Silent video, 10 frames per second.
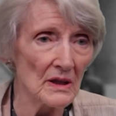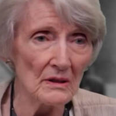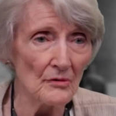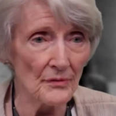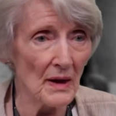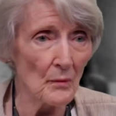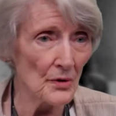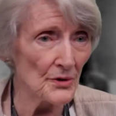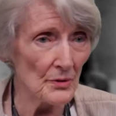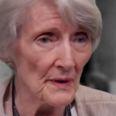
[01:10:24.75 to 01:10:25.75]
innov- they
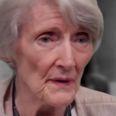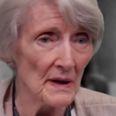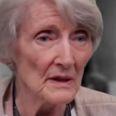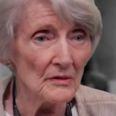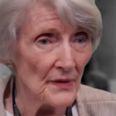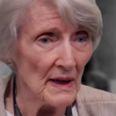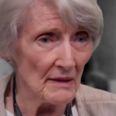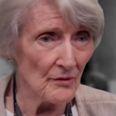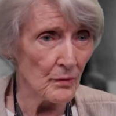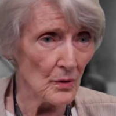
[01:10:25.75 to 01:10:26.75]
weren't doing the
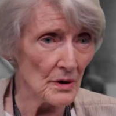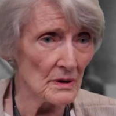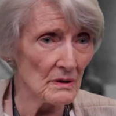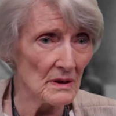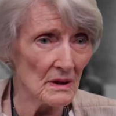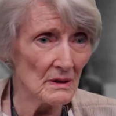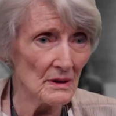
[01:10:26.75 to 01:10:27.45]
innovative work that